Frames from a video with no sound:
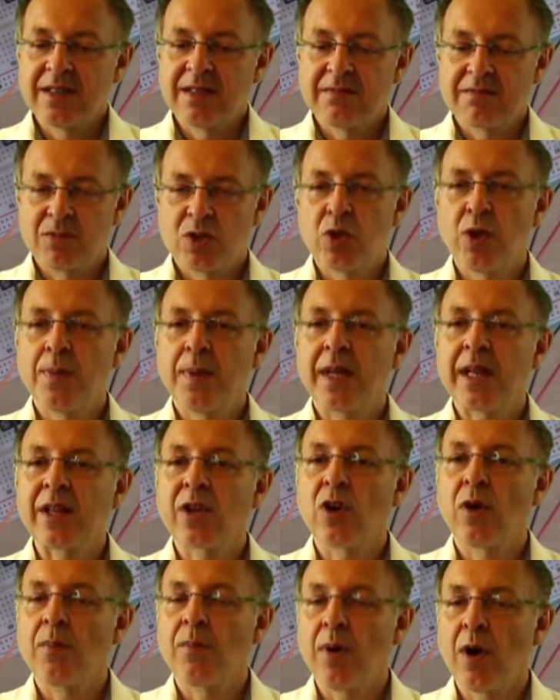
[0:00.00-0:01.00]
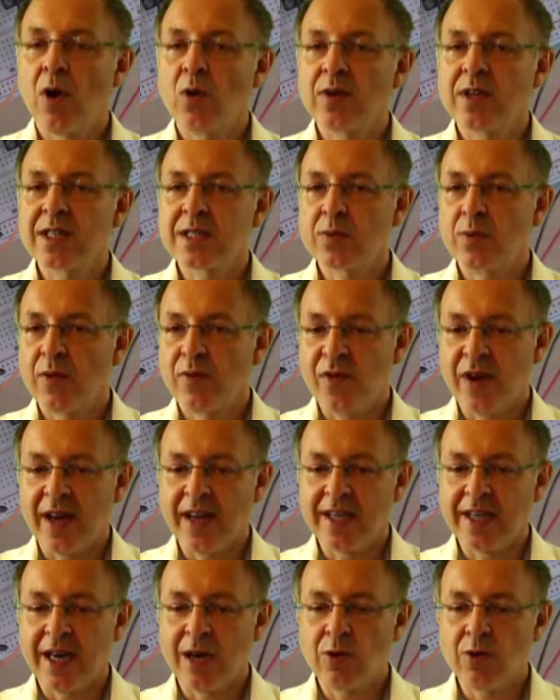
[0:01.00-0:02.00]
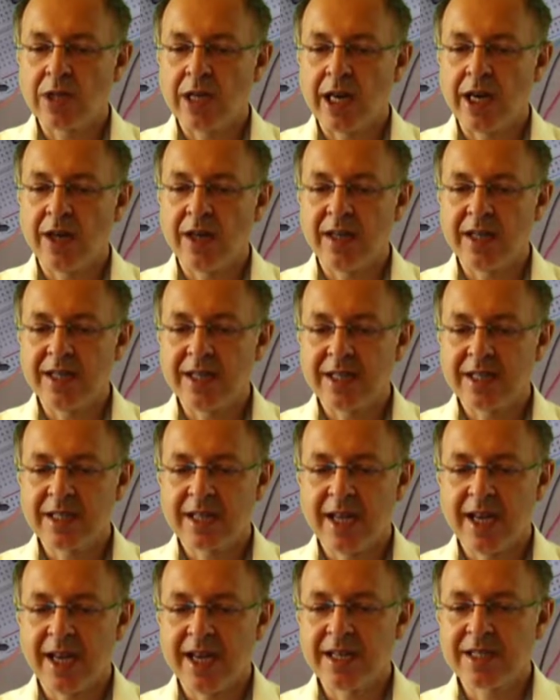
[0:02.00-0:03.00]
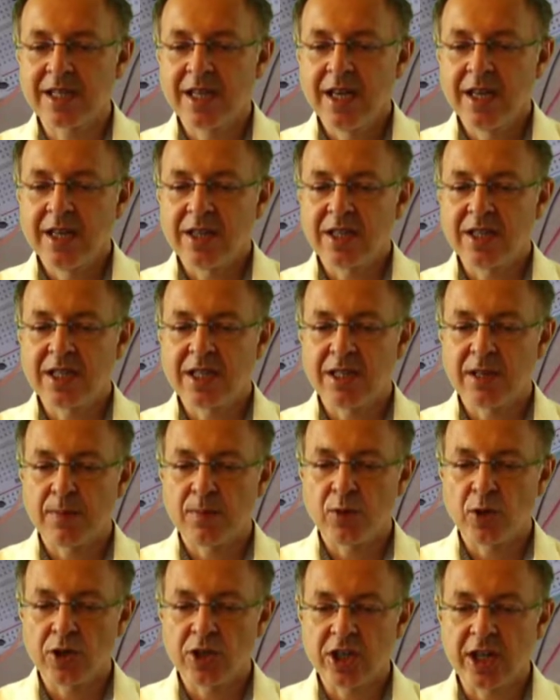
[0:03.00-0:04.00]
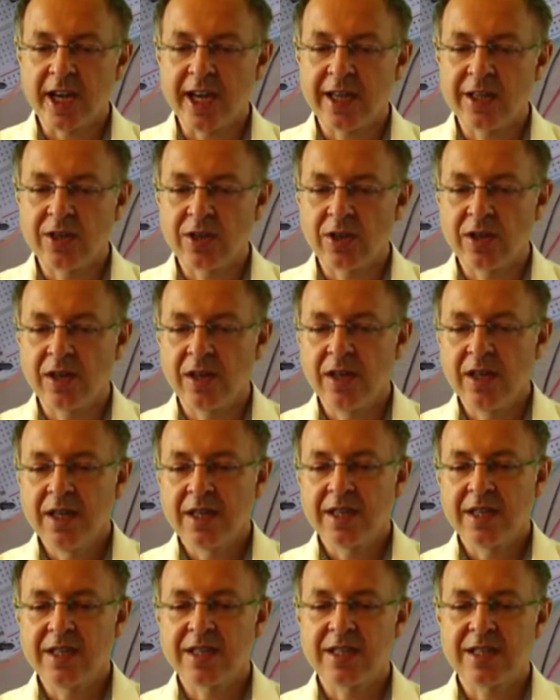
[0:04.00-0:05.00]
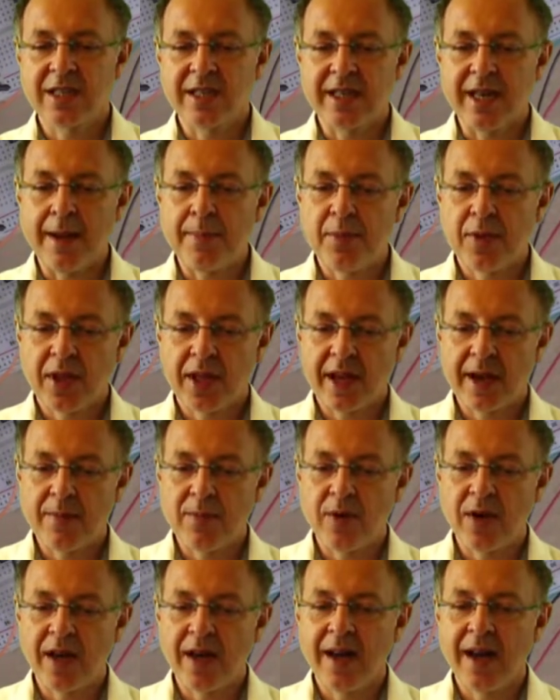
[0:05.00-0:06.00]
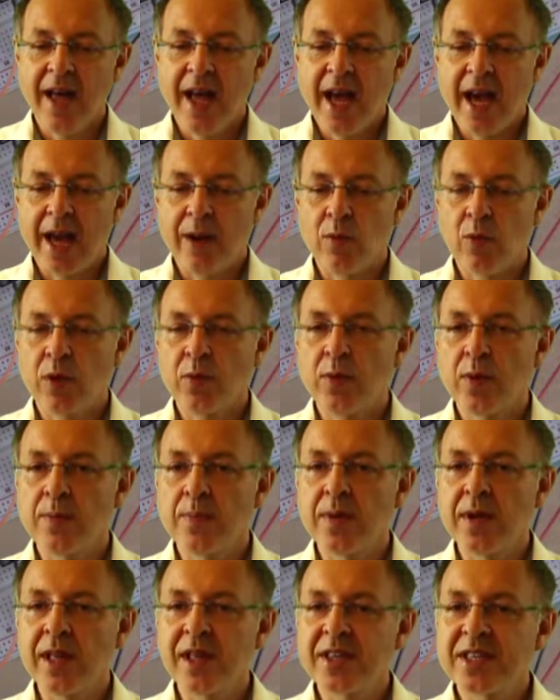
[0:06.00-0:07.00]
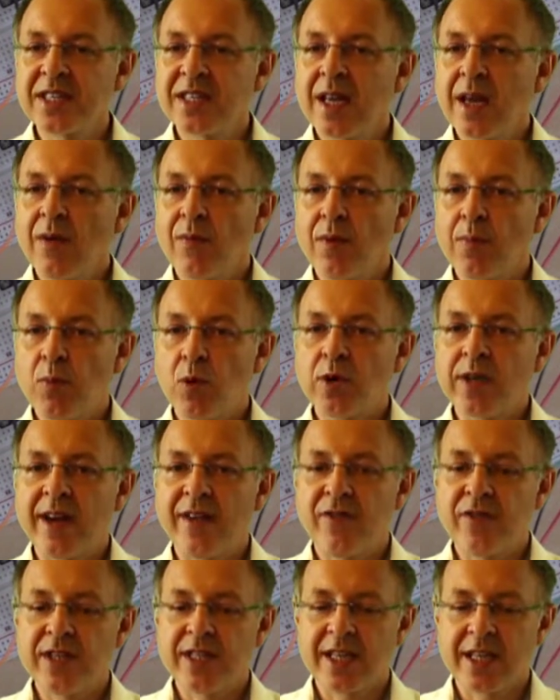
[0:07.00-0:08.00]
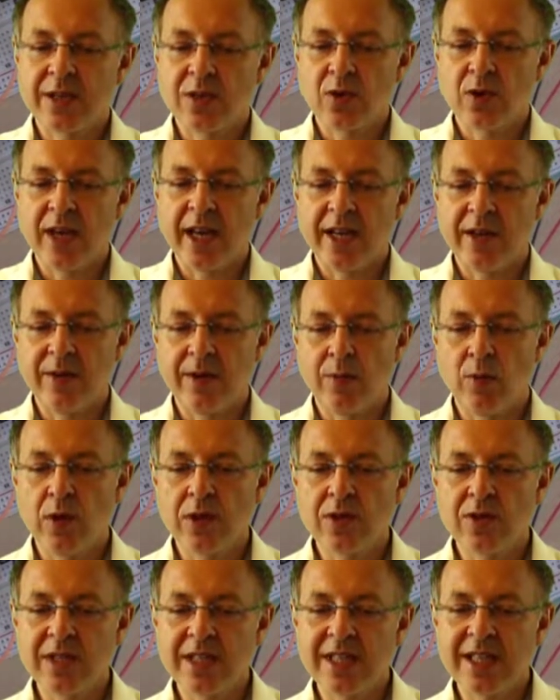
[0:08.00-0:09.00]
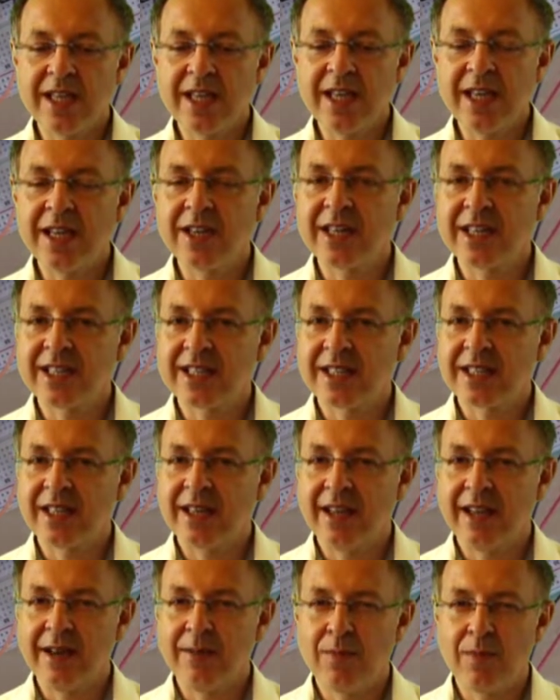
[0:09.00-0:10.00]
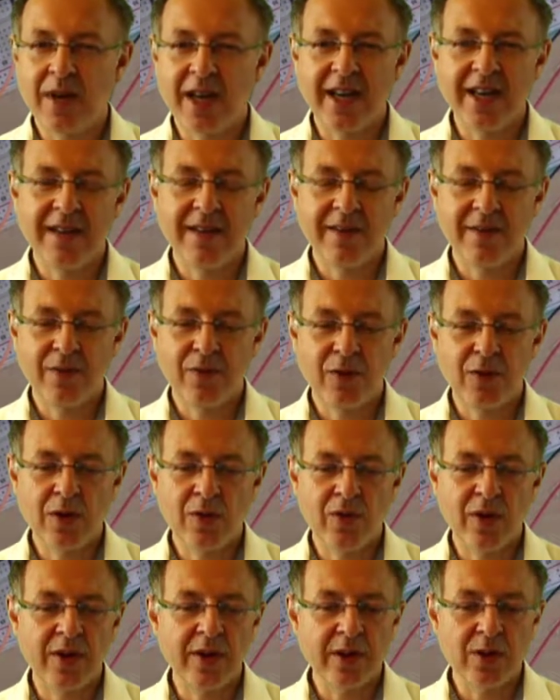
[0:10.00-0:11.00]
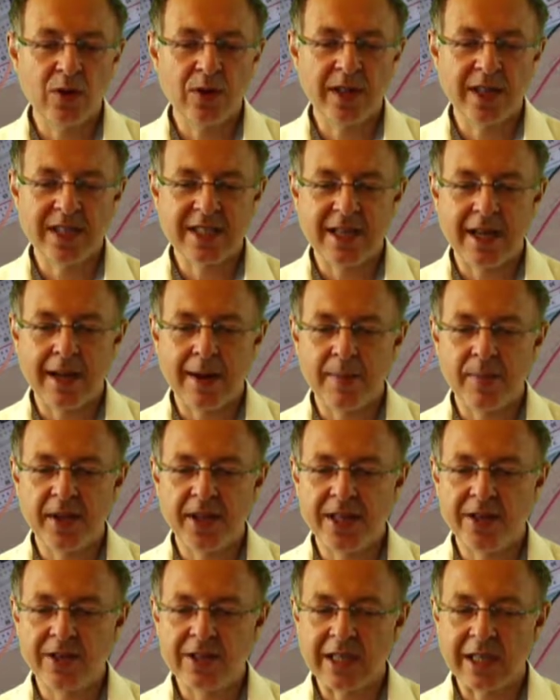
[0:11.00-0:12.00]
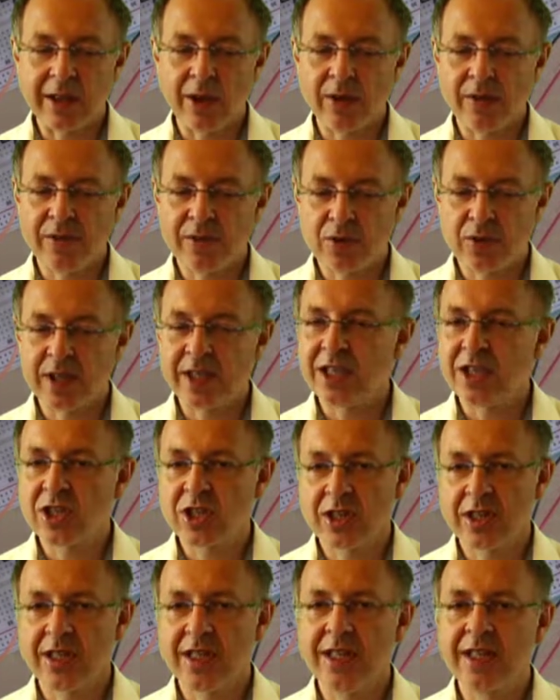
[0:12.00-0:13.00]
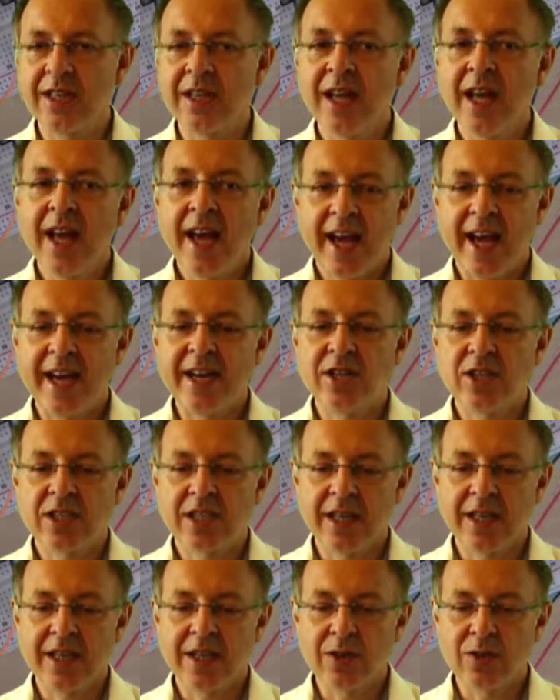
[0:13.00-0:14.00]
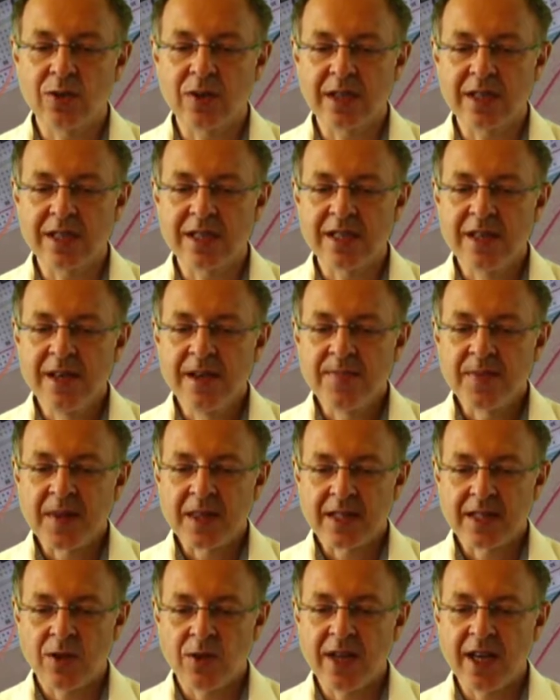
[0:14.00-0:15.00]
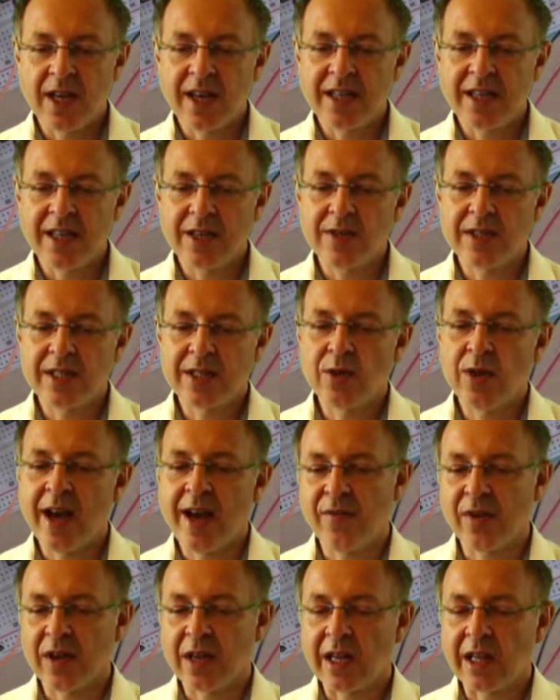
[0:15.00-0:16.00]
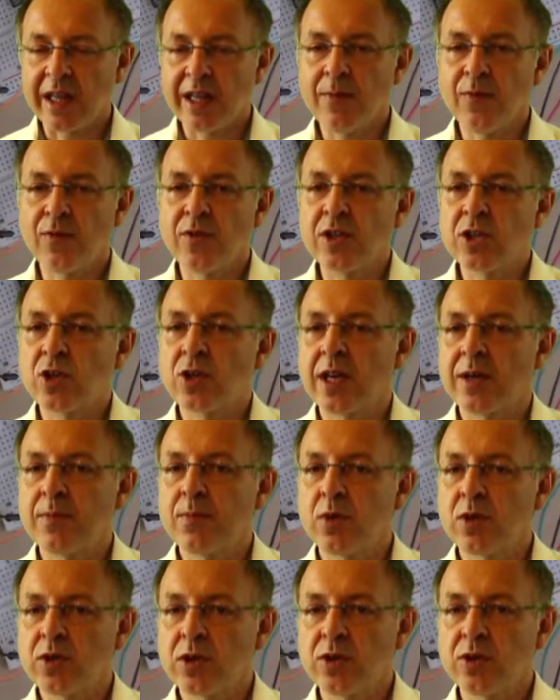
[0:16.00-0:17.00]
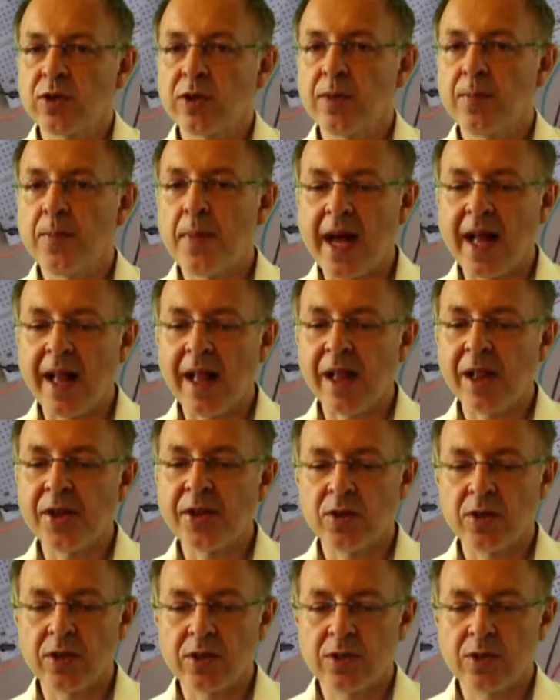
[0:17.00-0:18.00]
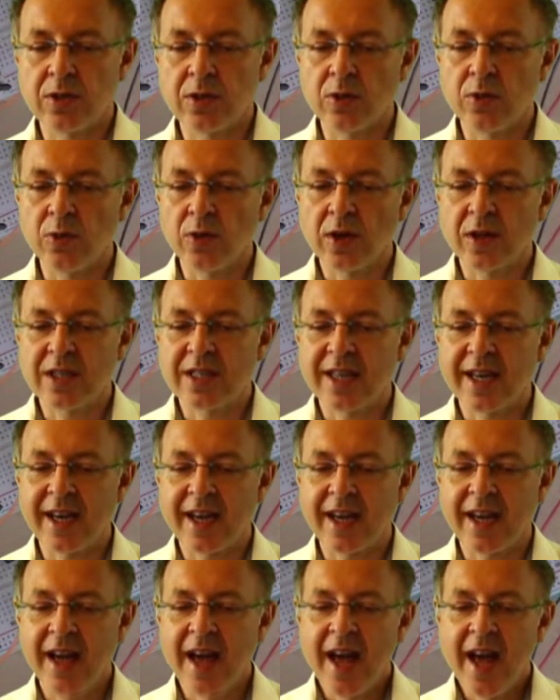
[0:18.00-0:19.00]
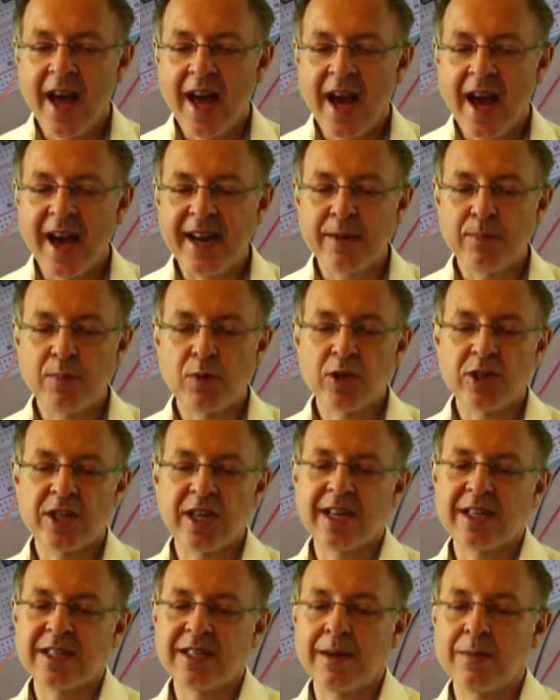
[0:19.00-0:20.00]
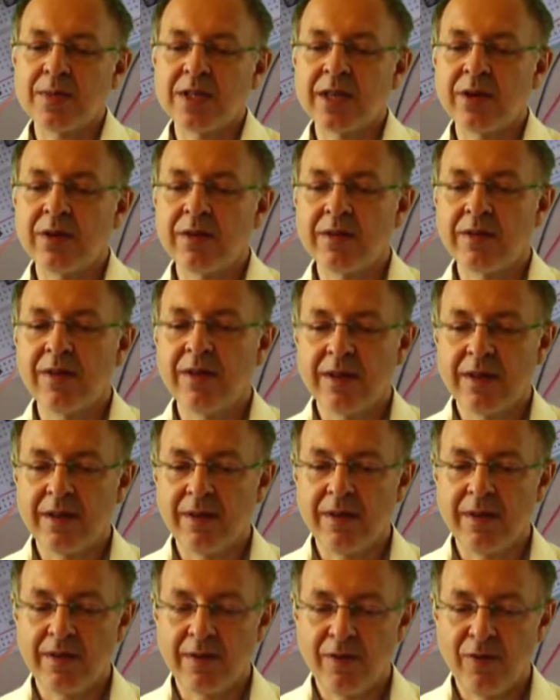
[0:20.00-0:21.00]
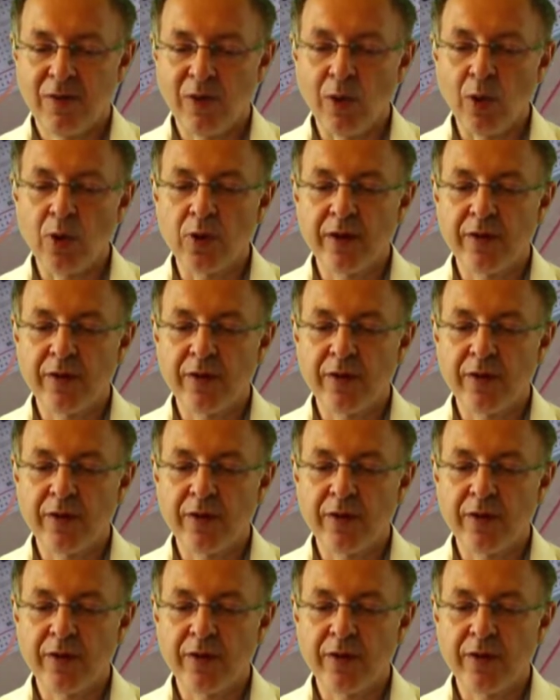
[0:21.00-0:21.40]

typical components we find out there. In this case, this is a projector, this is a depth camera, and what we build is we put everything together. And what you see here, that's in my view a very good example, and there's a lot of tradition in HCI in doing this. So the idea is you have a clip which you can put to your belt or to your rucksack, and it projects something on the floor in